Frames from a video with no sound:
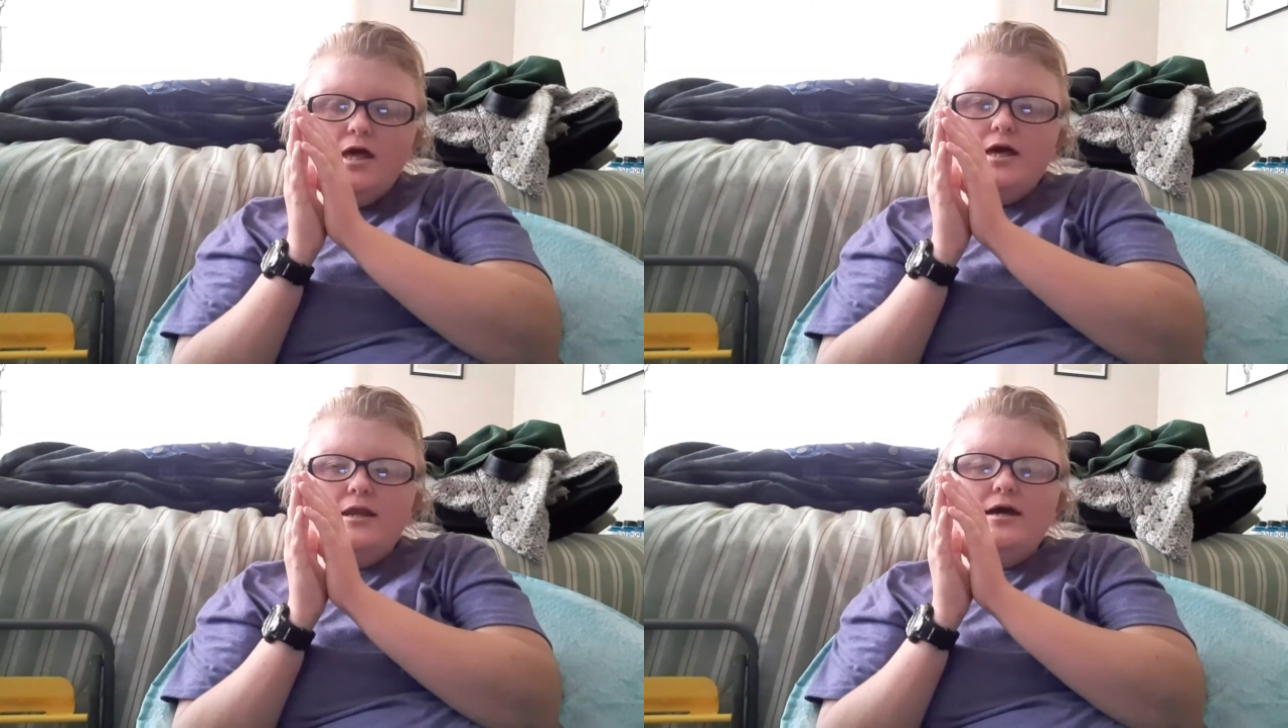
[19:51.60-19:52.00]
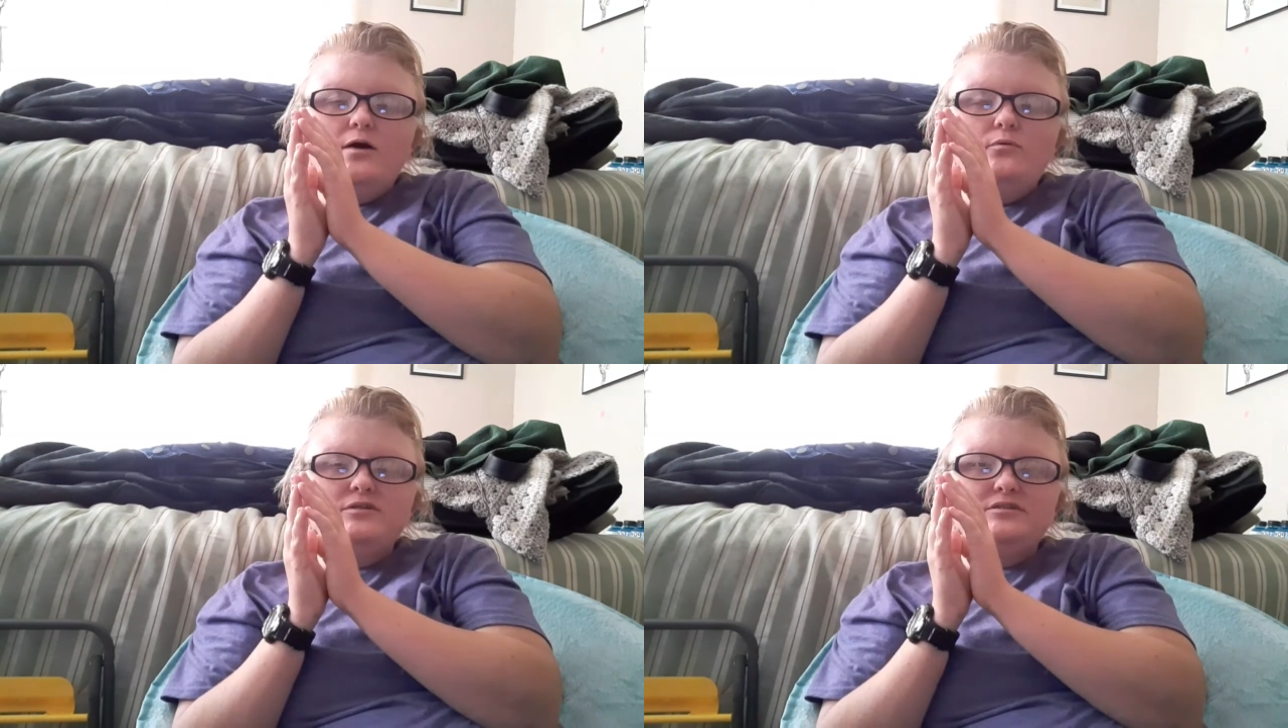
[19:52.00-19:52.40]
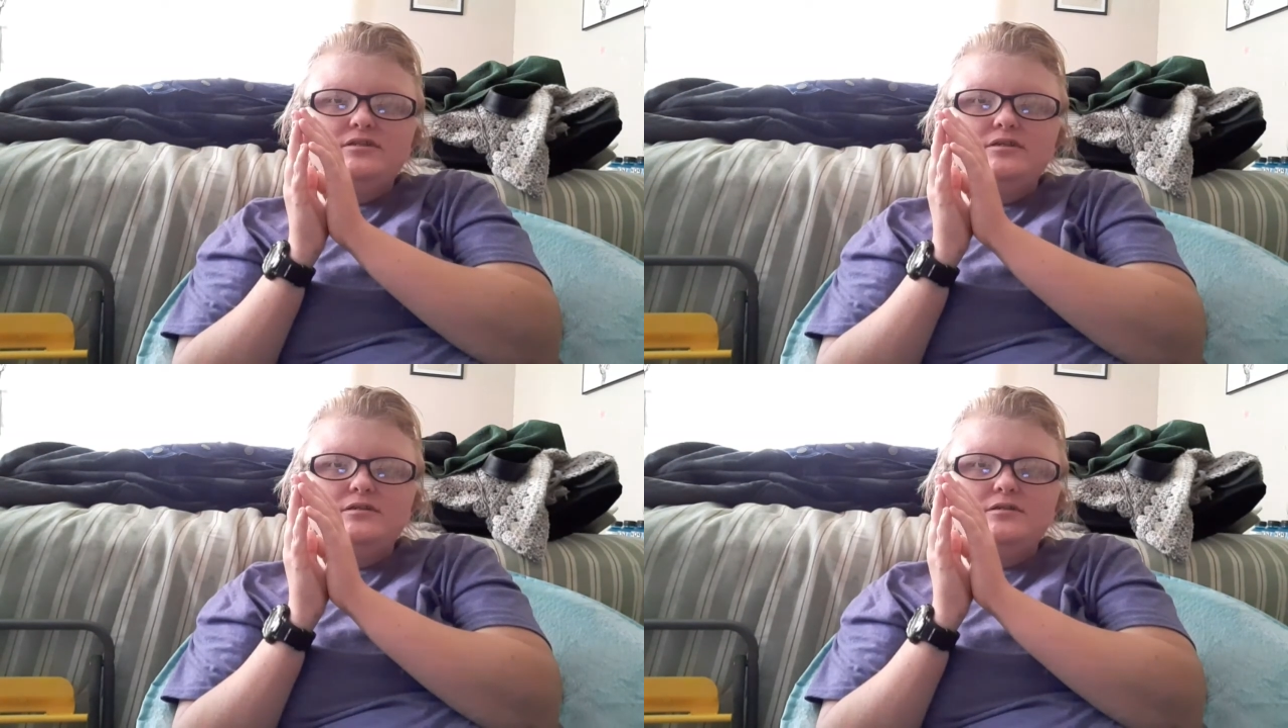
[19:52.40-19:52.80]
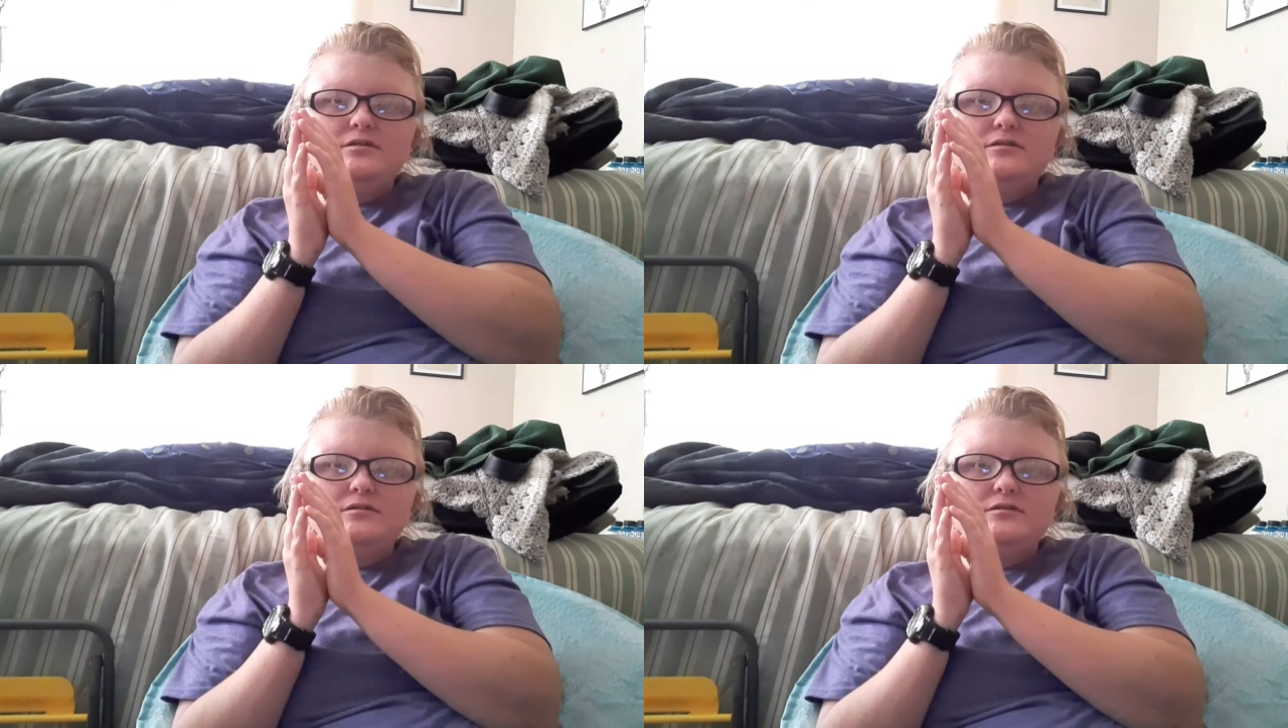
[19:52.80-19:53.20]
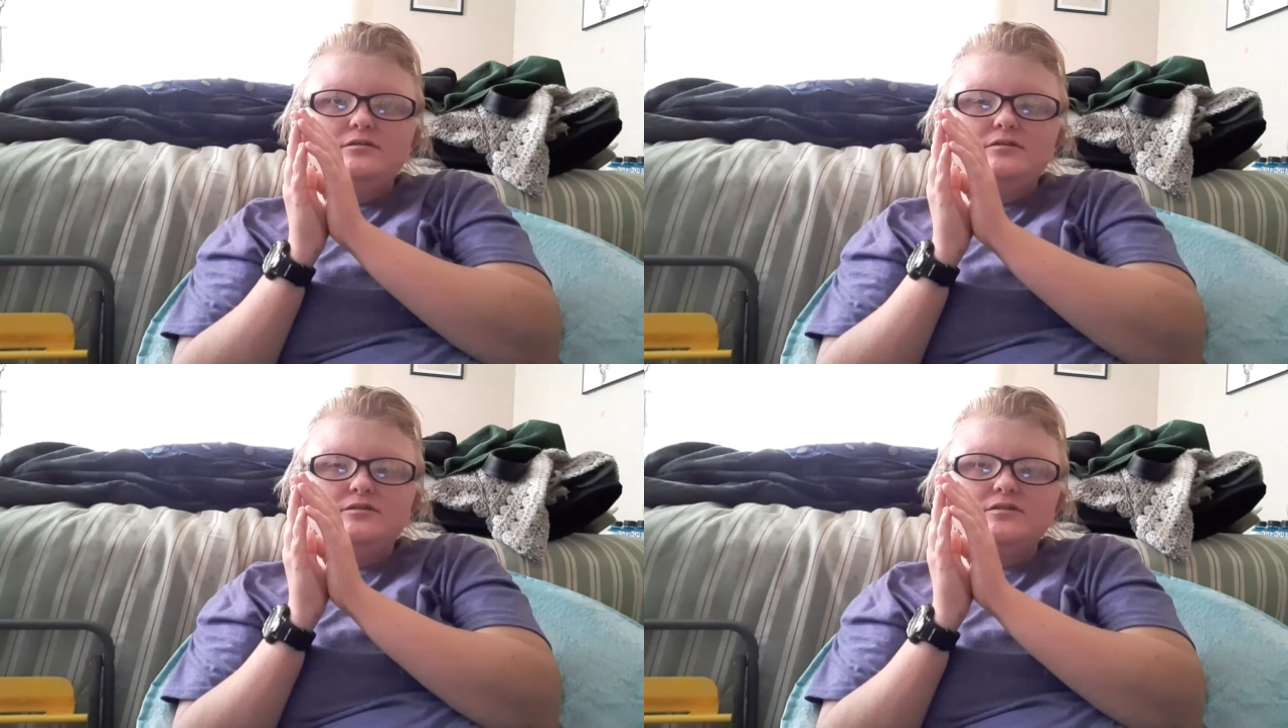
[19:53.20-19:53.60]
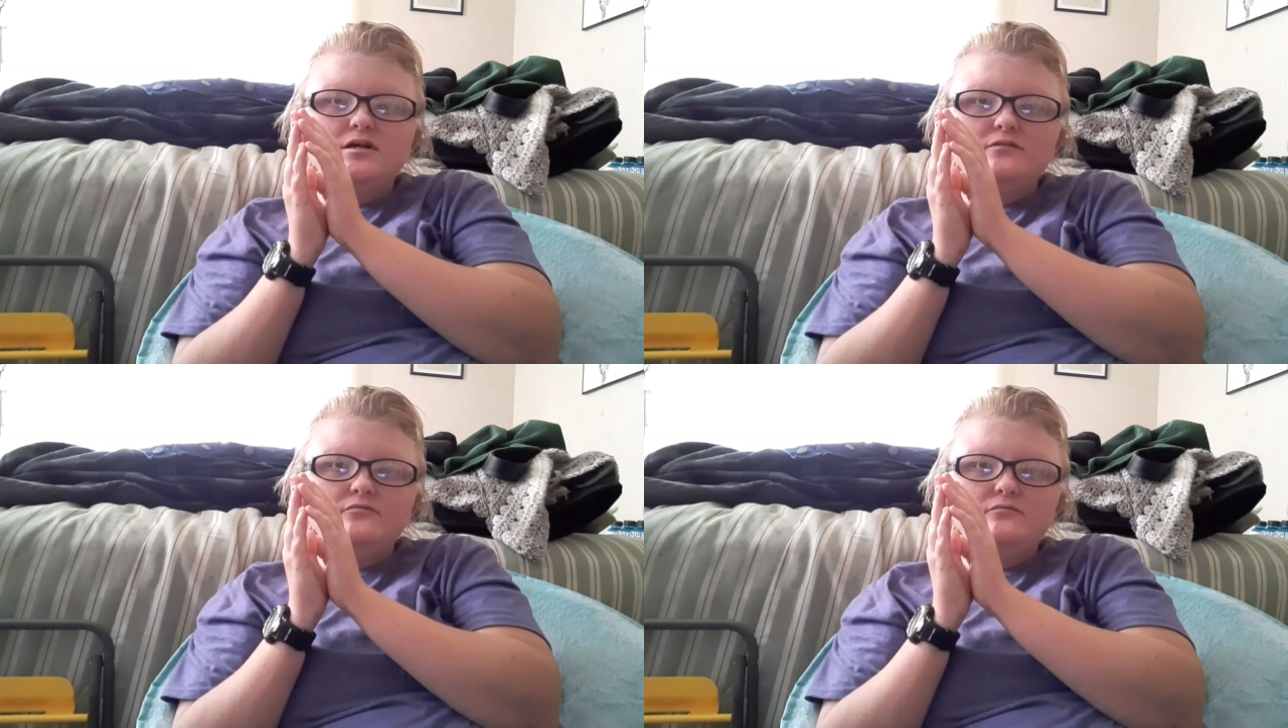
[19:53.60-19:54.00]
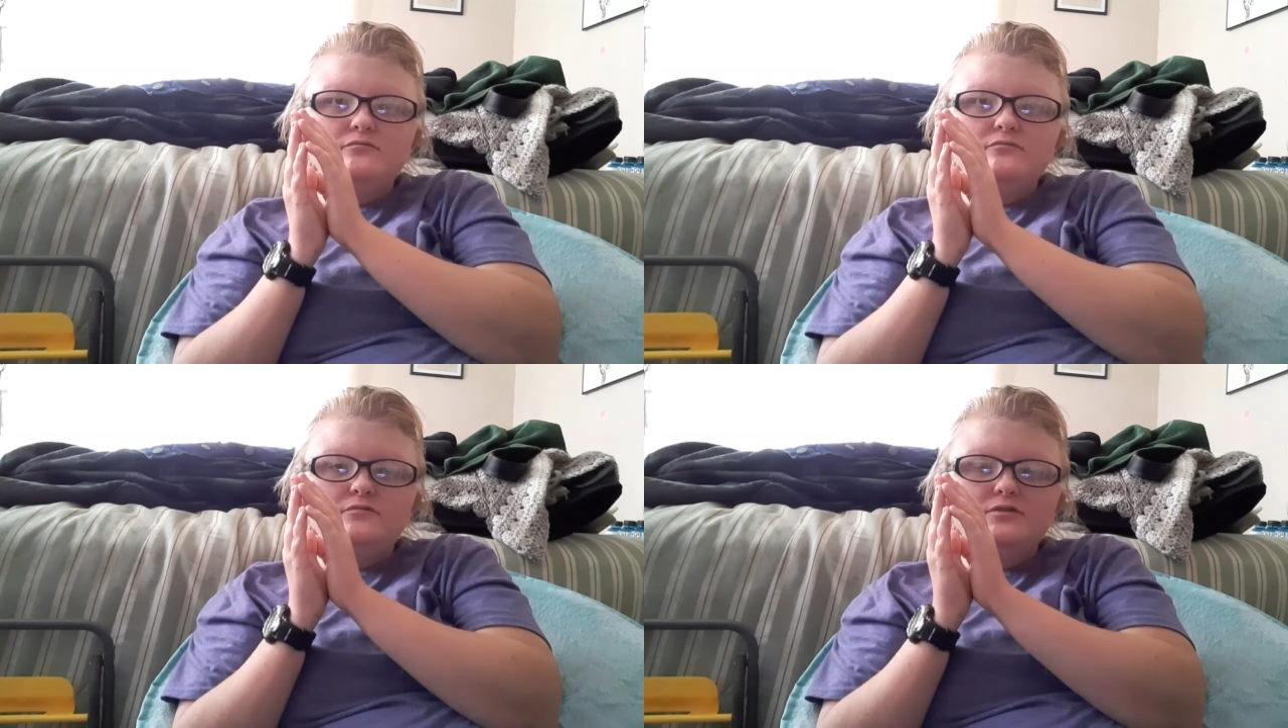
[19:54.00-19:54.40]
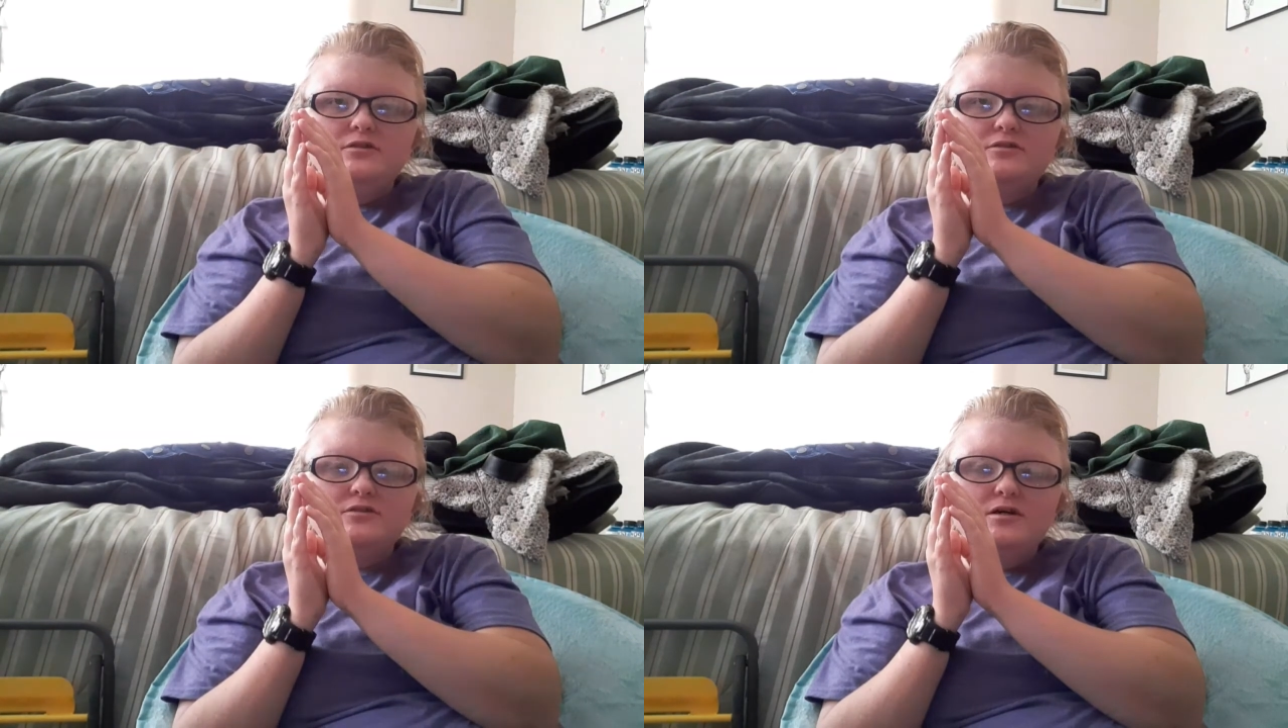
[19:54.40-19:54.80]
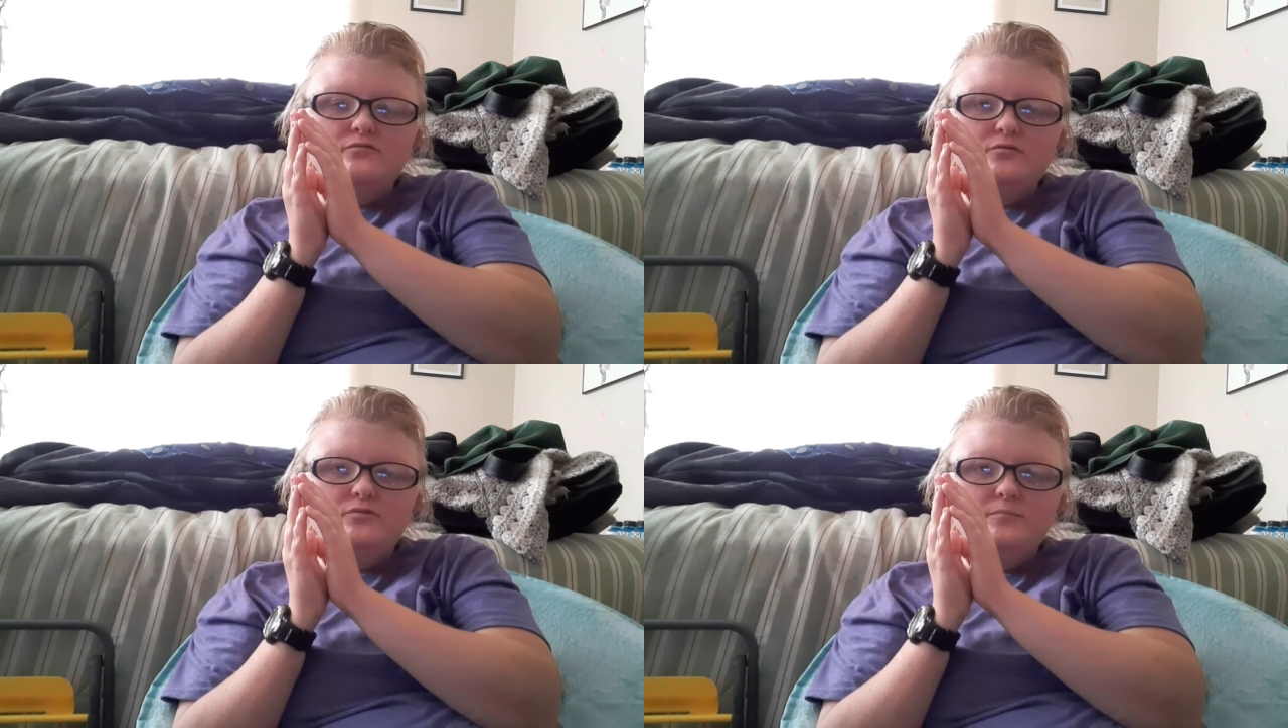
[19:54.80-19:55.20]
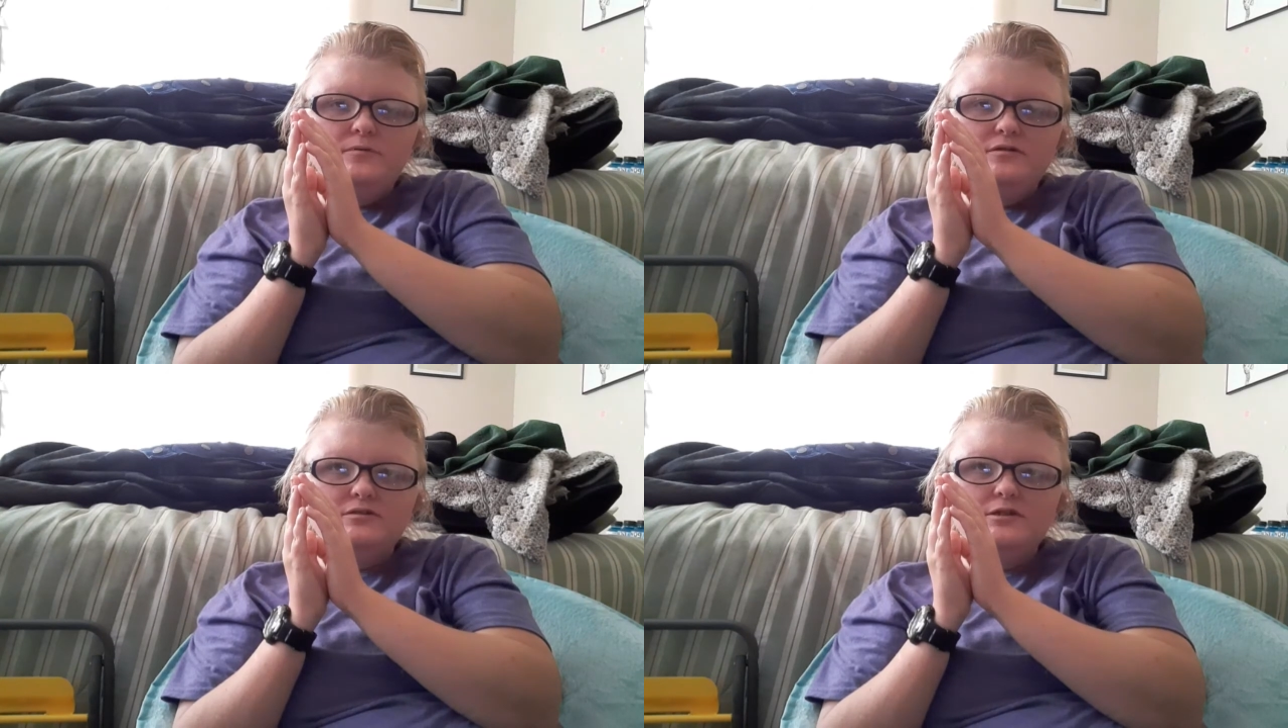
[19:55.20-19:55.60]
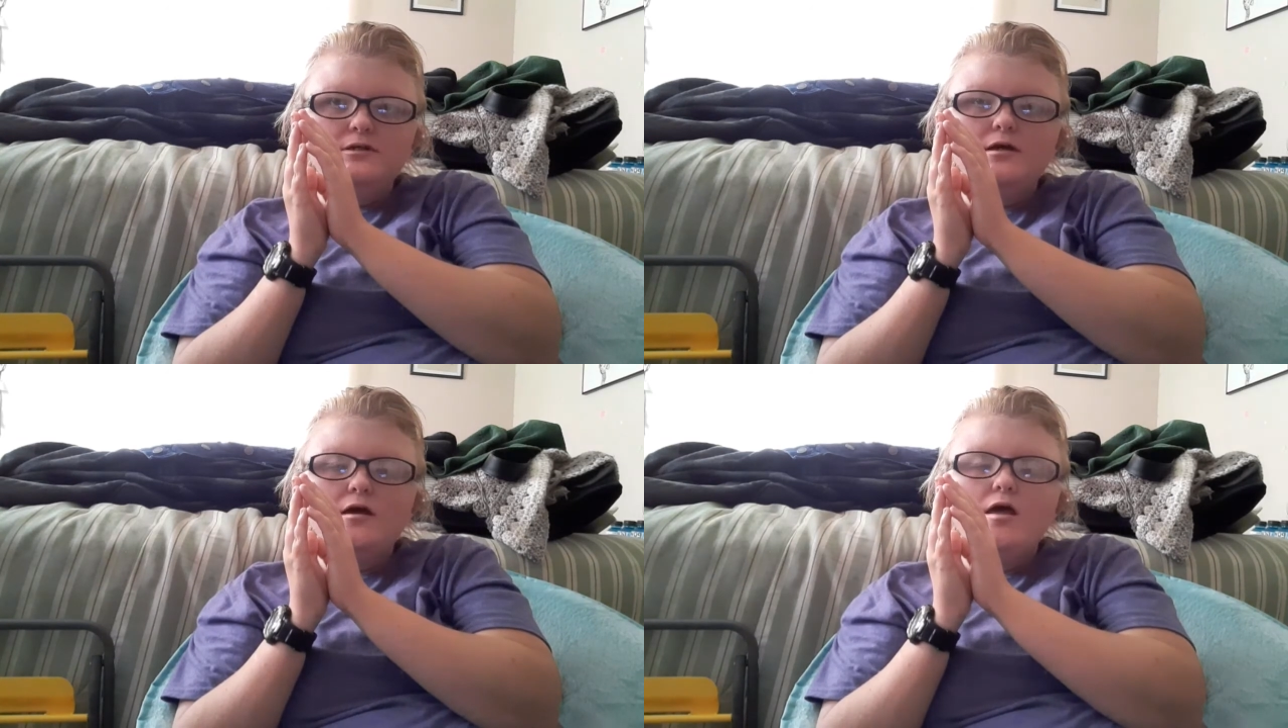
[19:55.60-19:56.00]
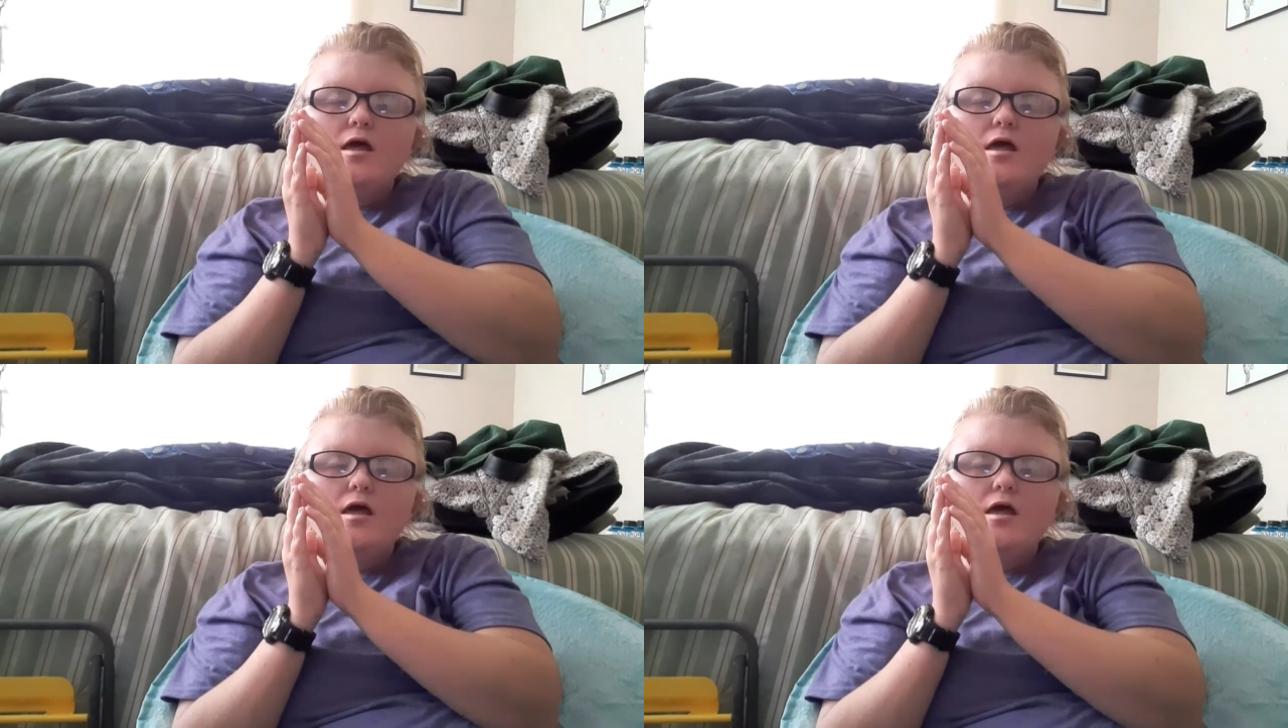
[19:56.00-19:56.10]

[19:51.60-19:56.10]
And now we see the discover the discovery rebuilding.